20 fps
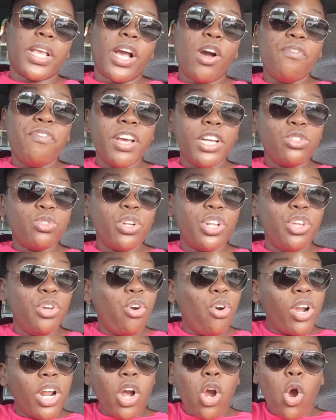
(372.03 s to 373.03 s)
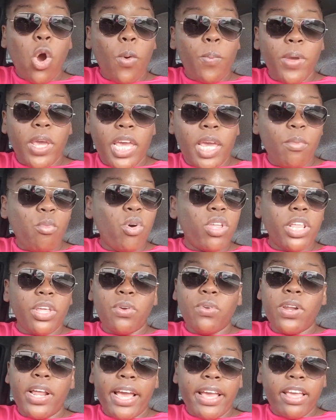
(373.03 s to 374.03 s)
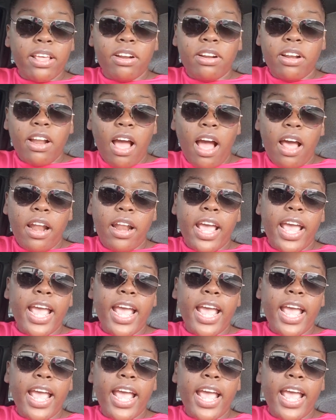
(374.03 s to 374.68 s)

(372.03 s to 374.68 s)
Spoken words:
eventually you're going to copy him whether you like it or not,